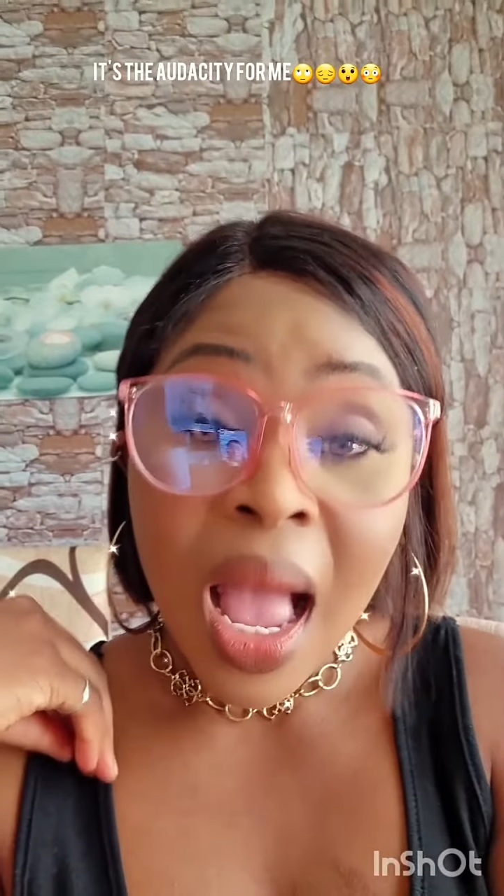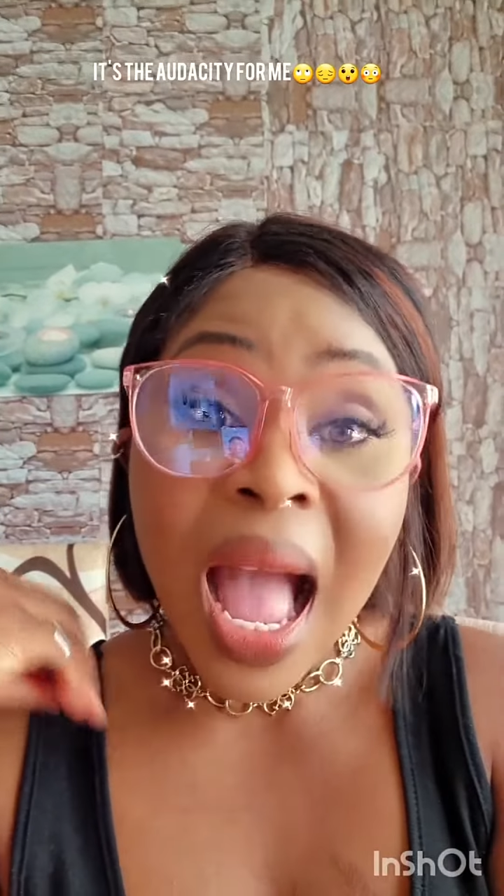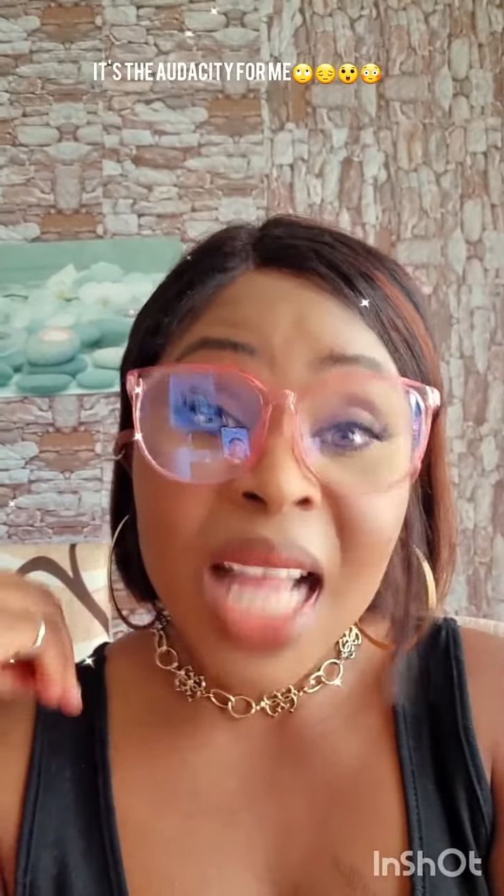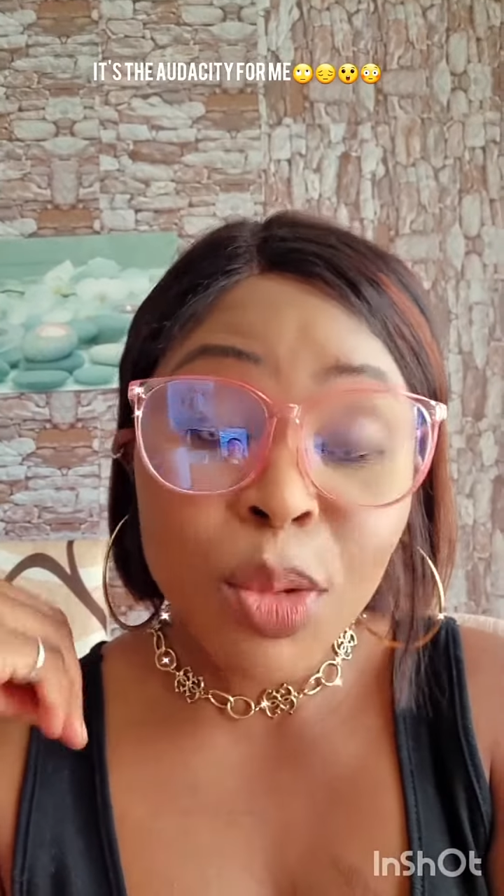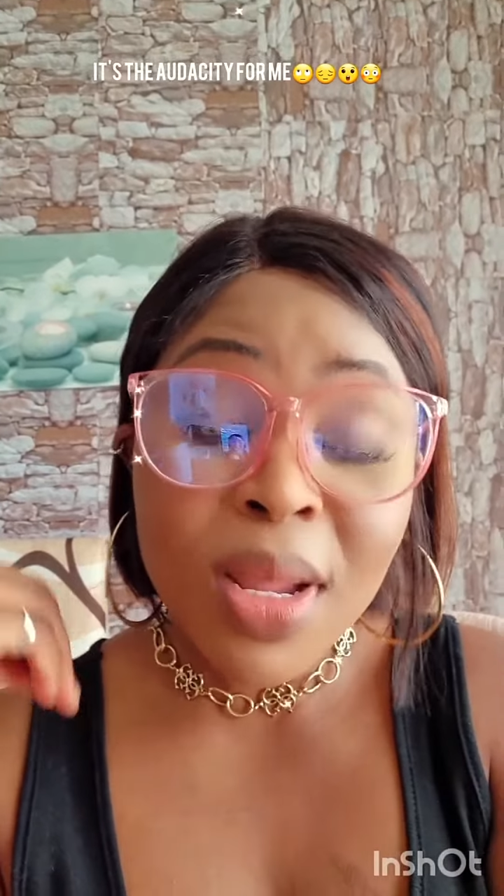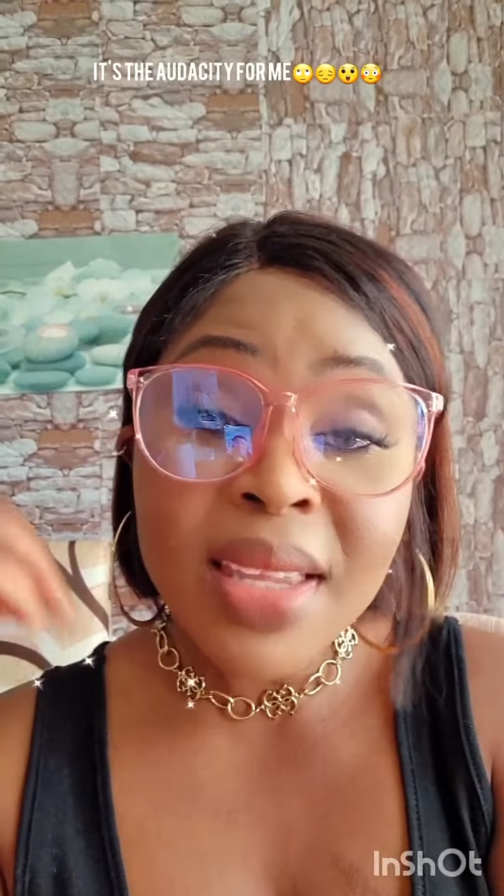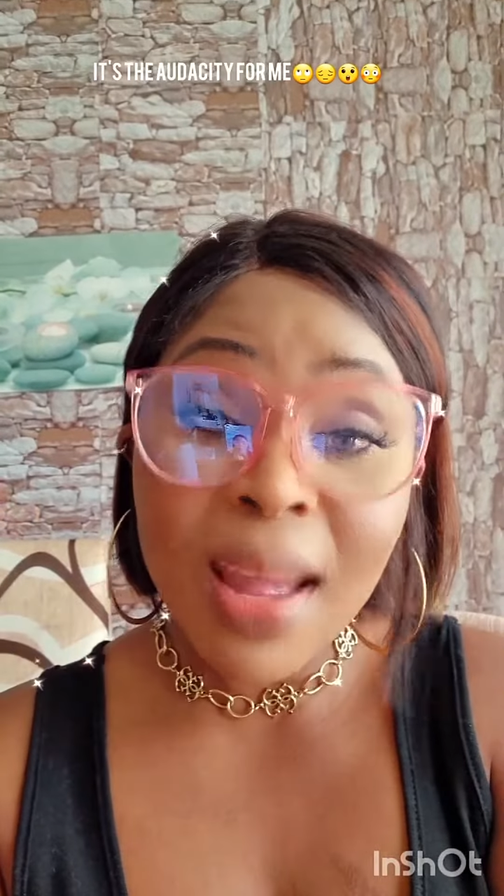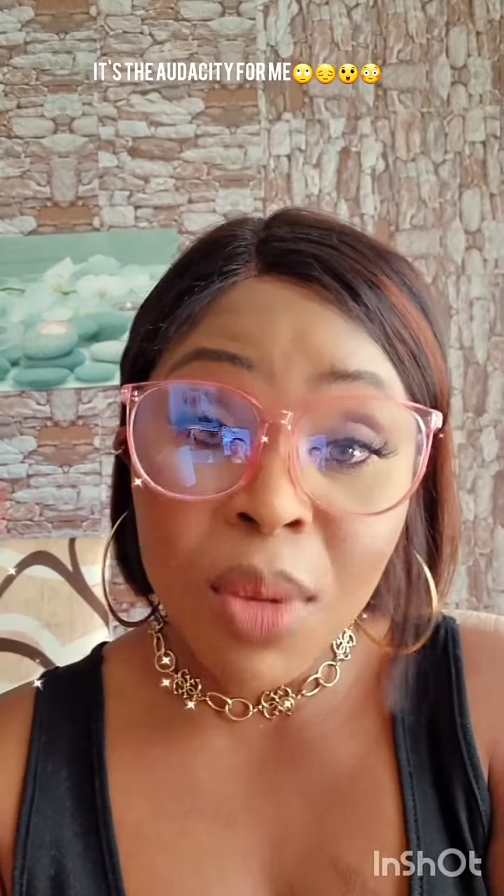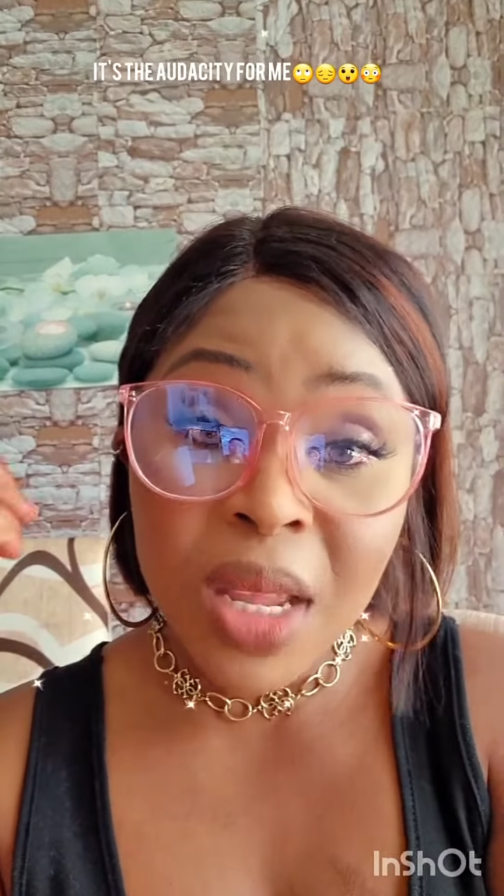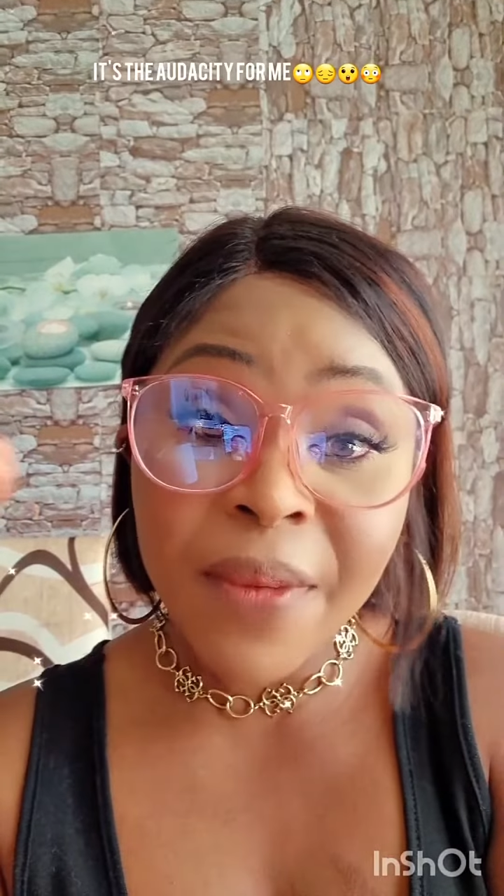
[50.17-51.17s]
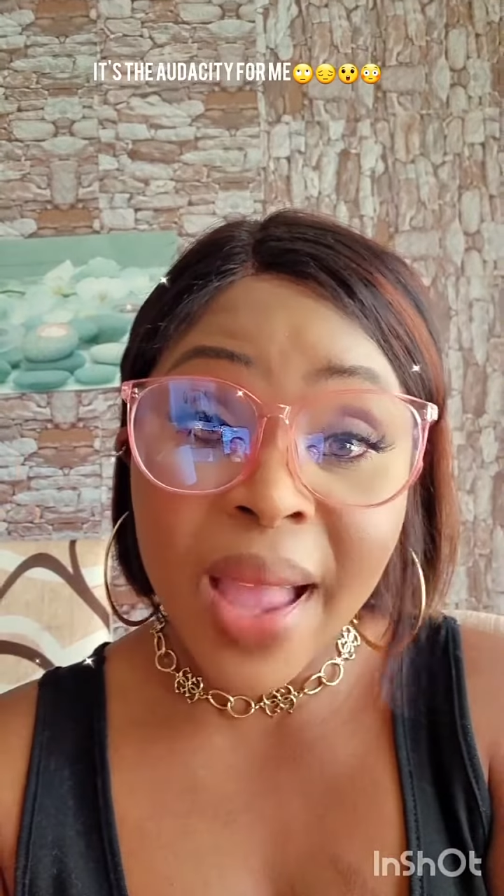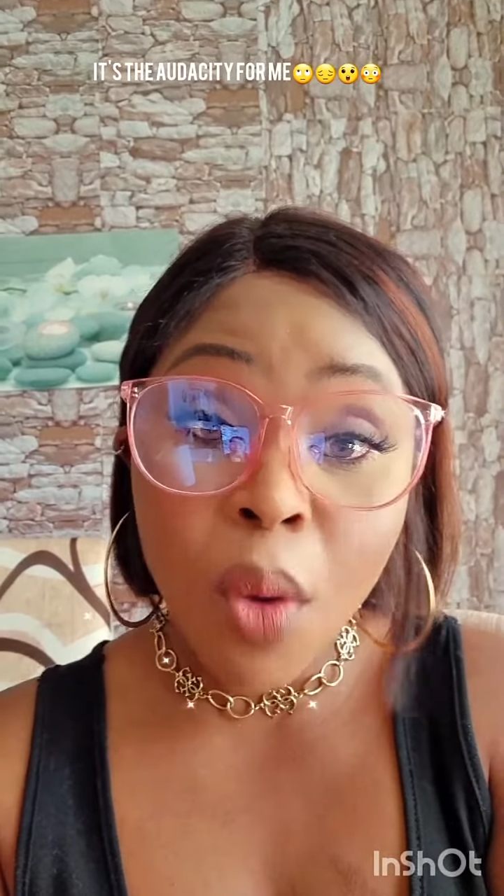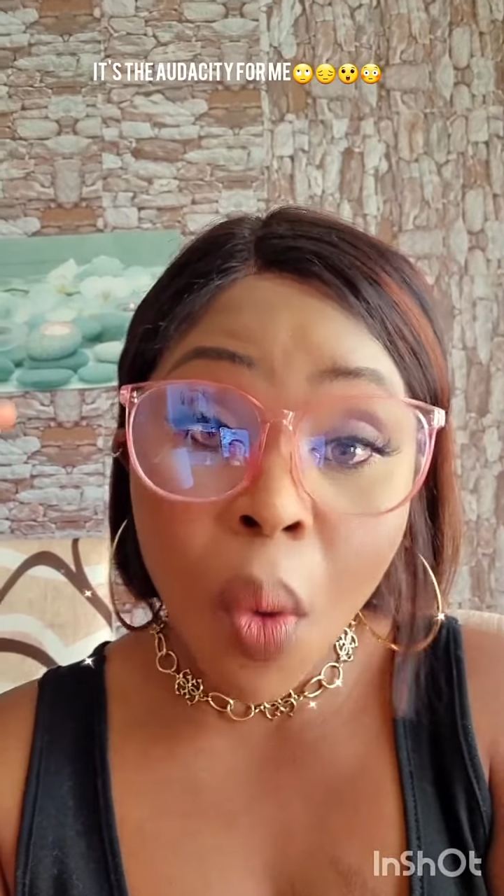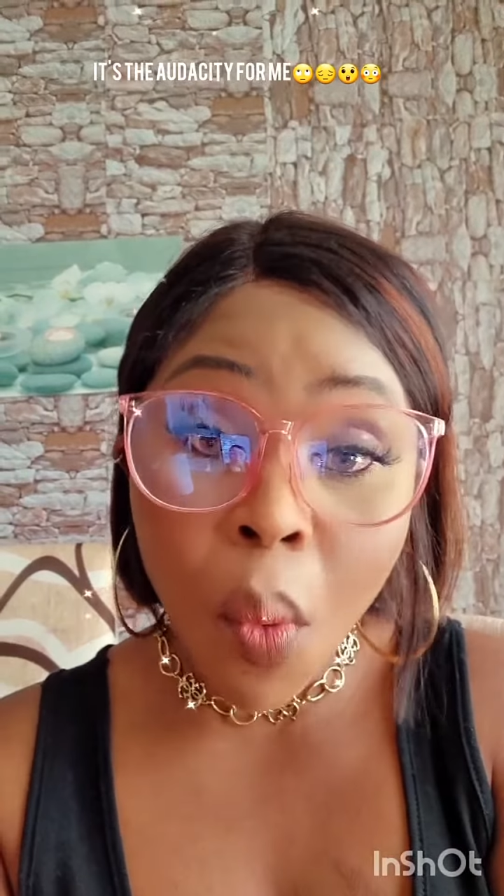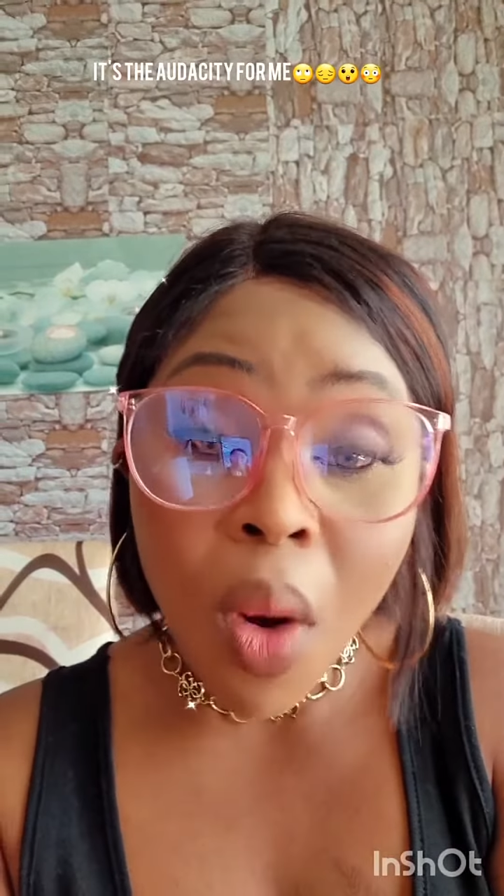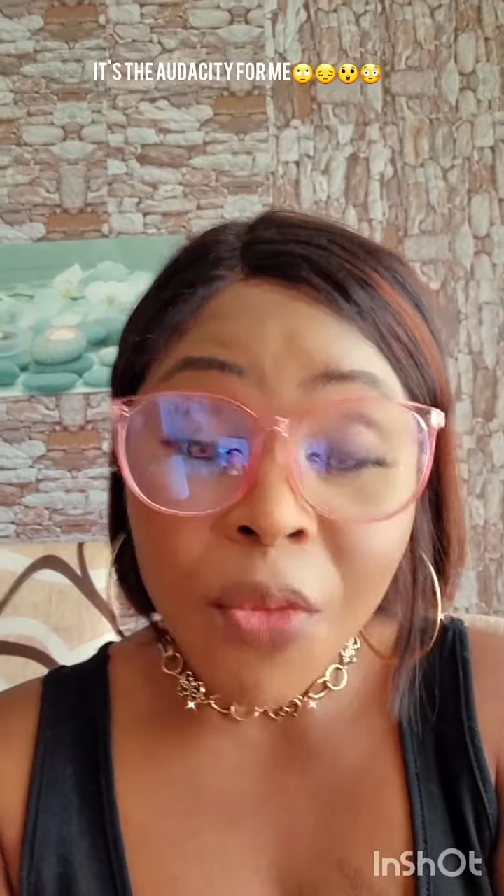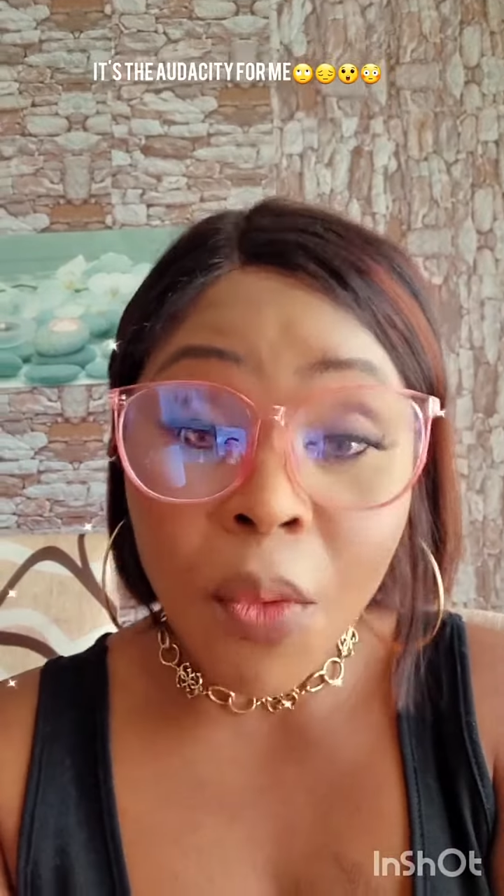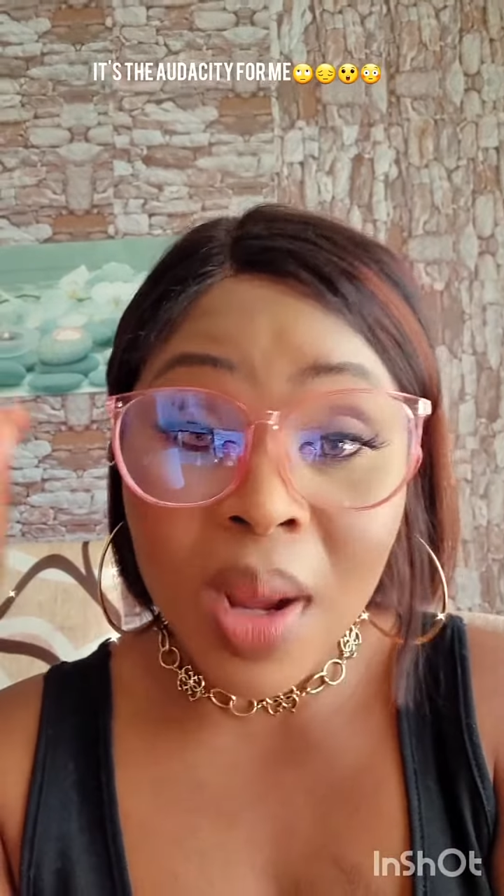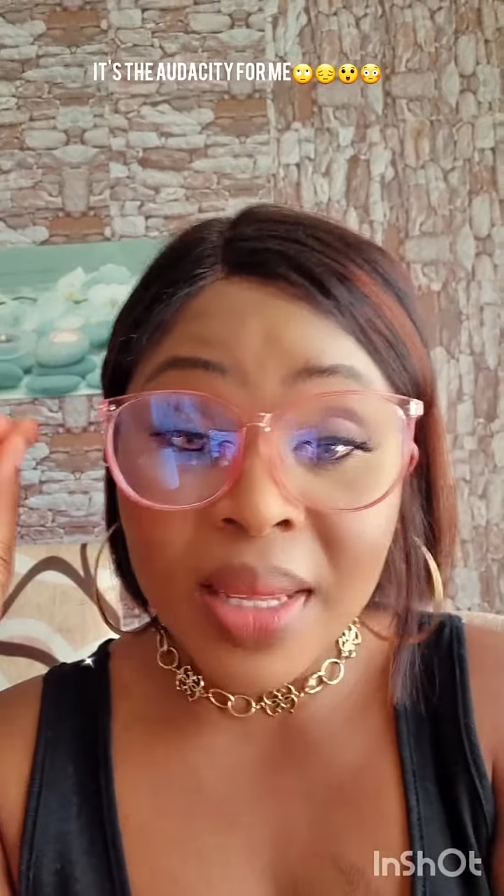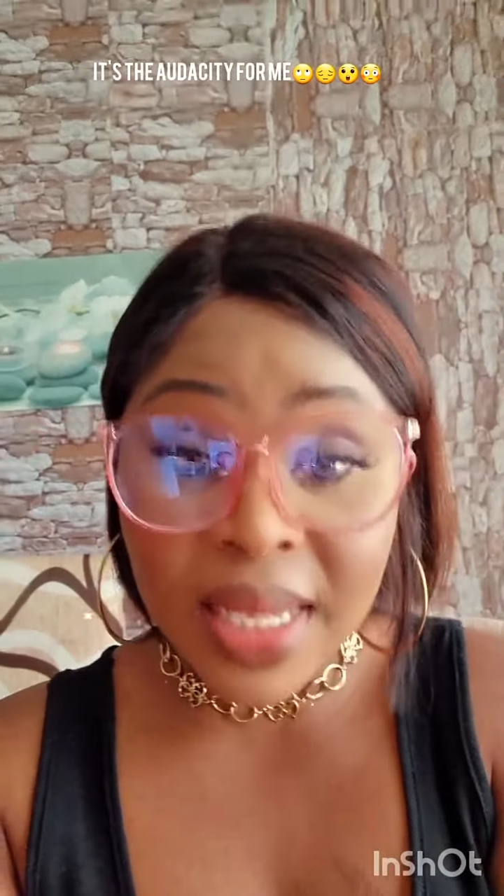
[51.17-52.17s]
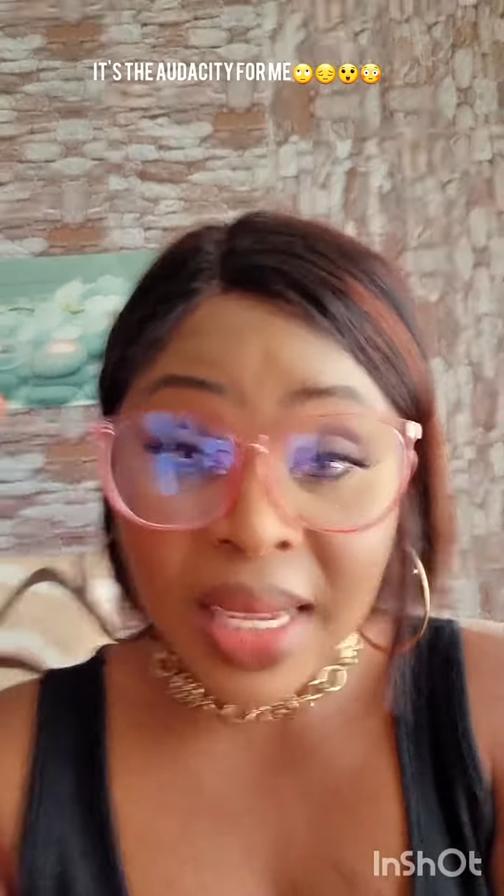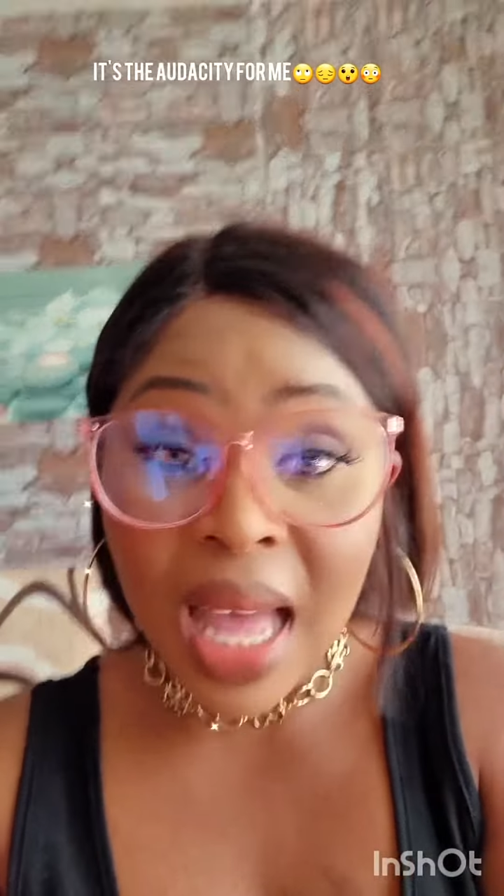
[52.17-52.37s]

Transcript: Actually, that money, if I go work for one day,